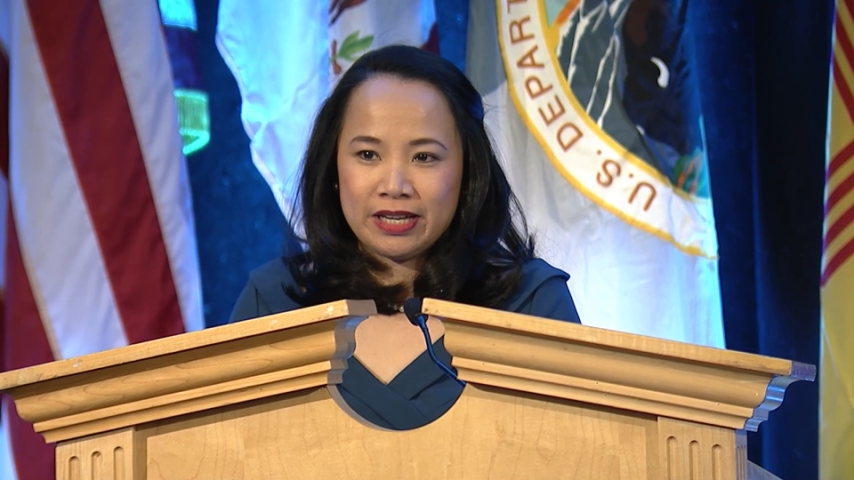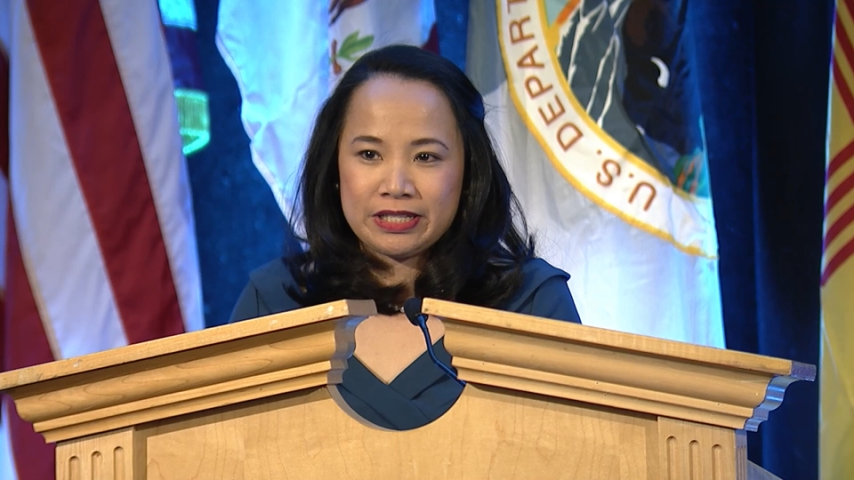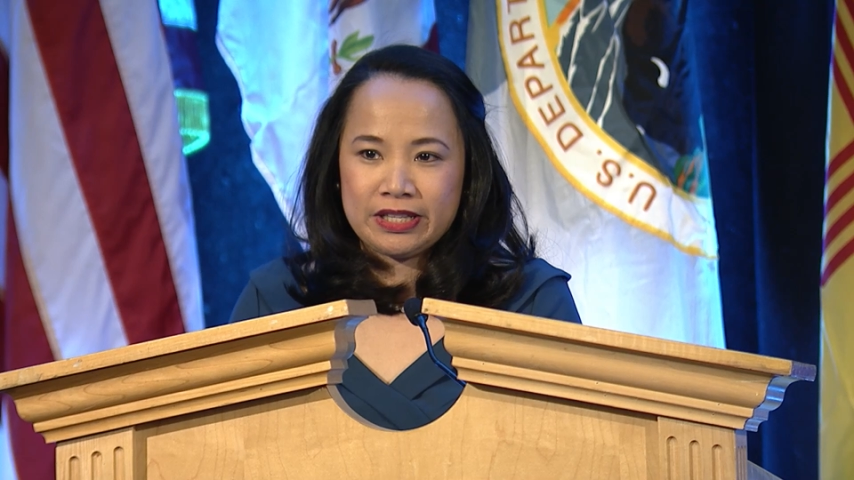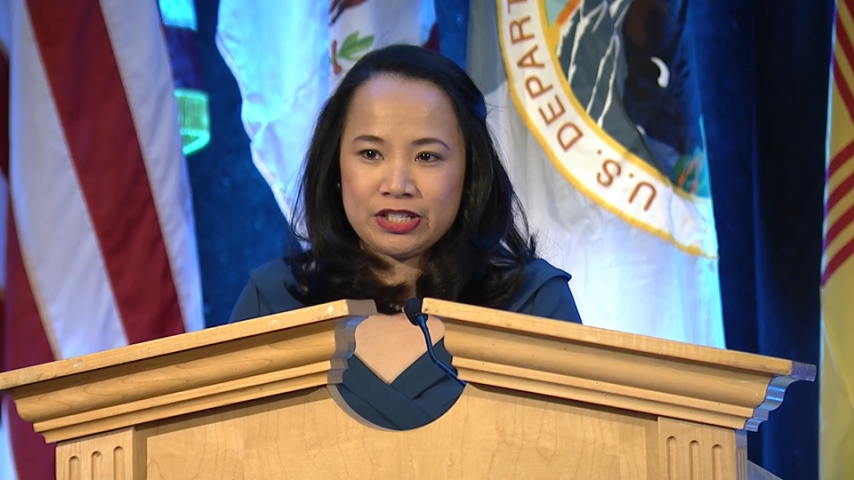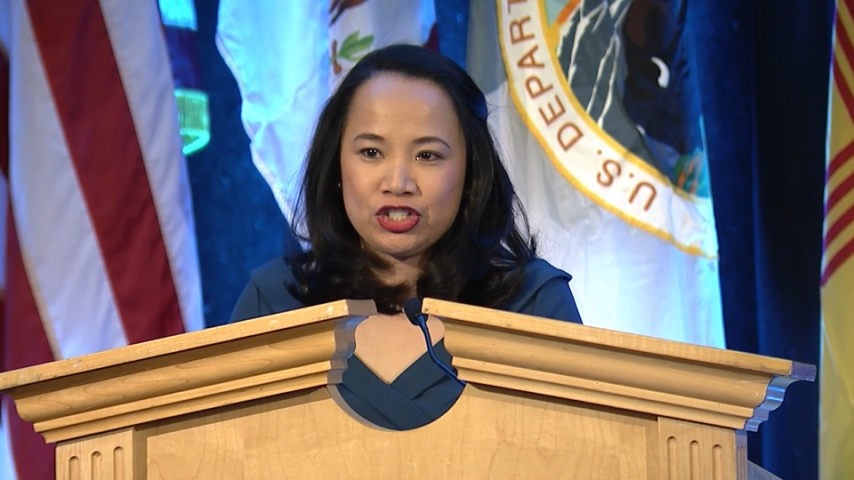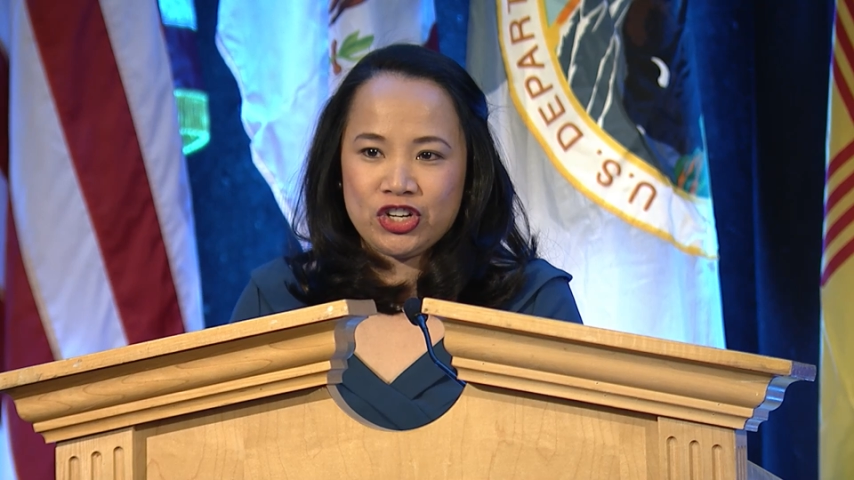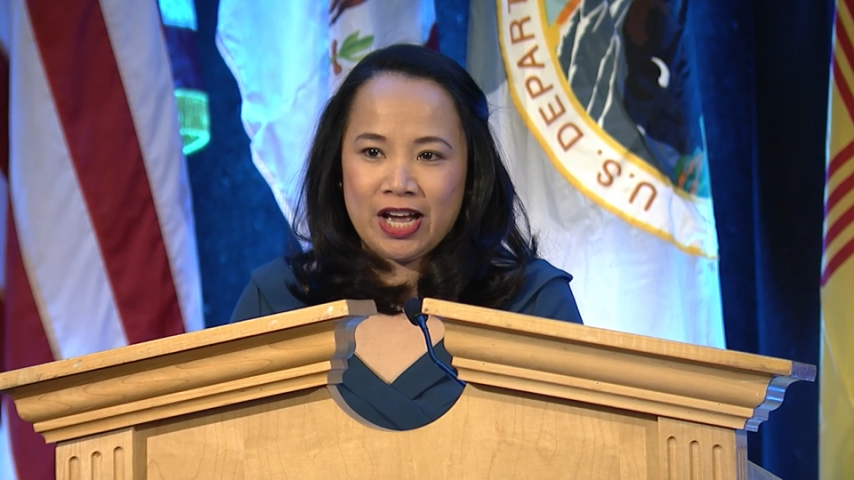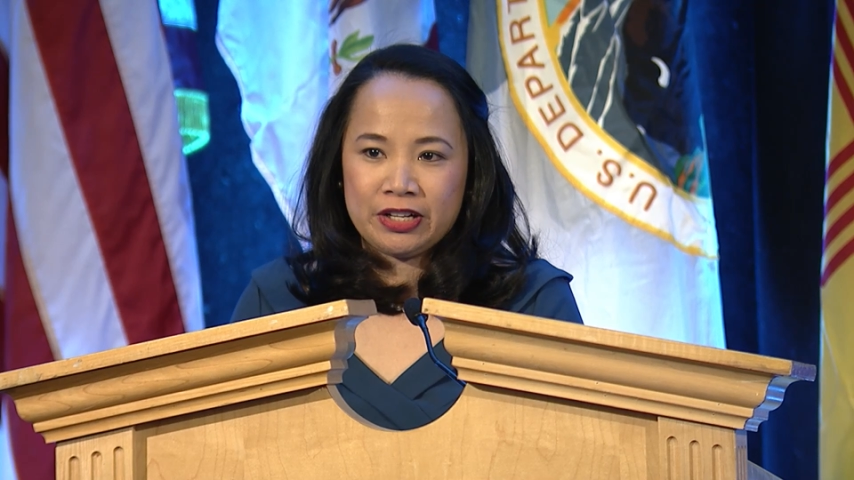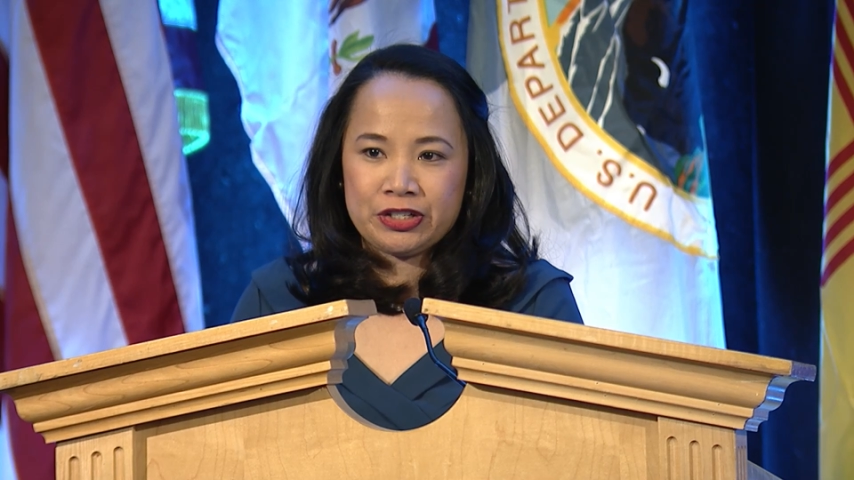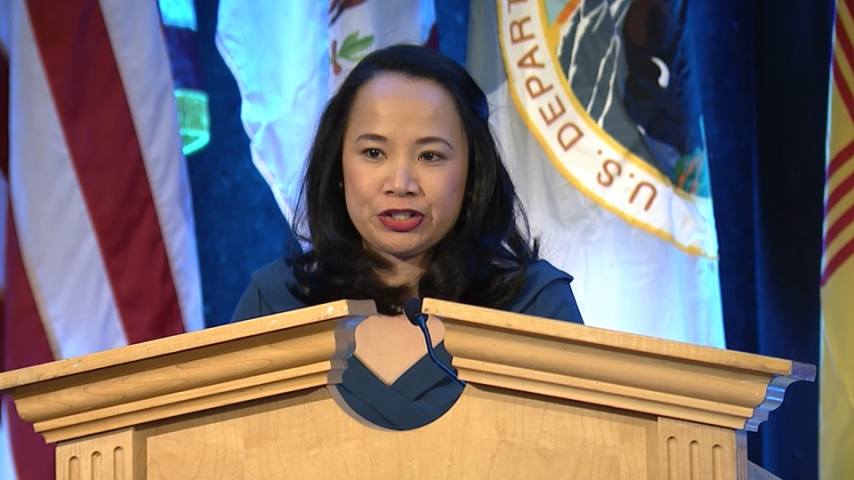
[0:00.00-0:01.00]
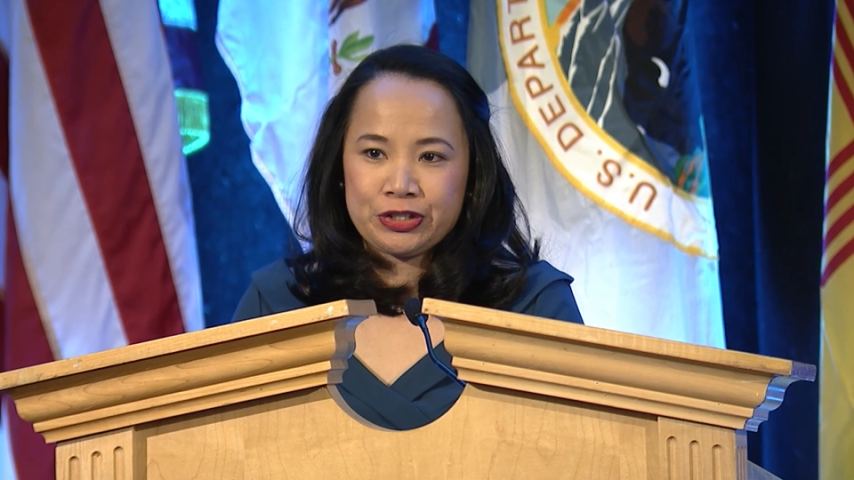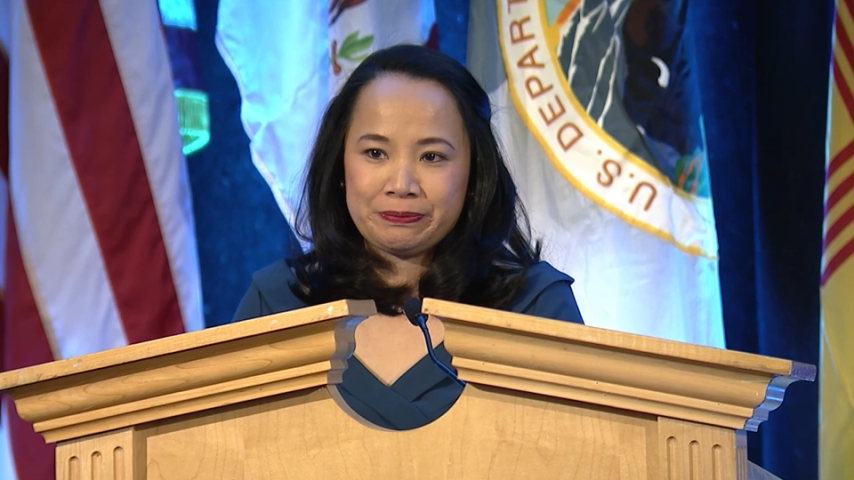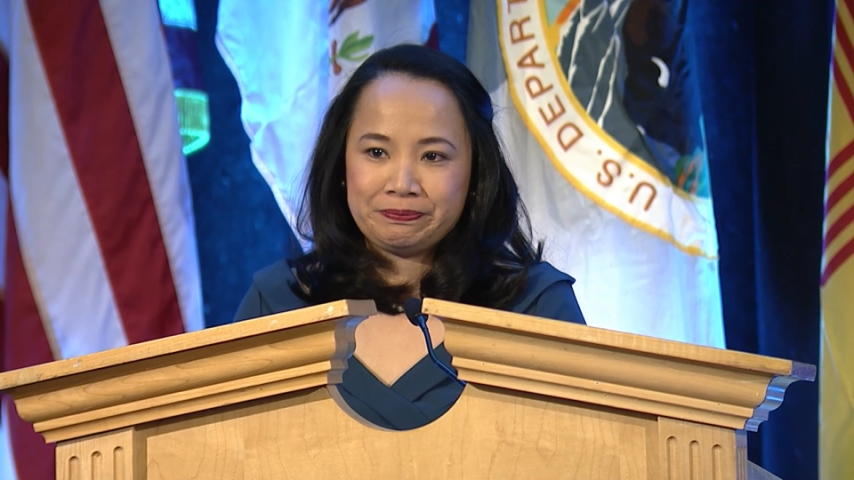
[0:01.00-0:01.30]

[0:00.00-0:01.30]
and to this challenge.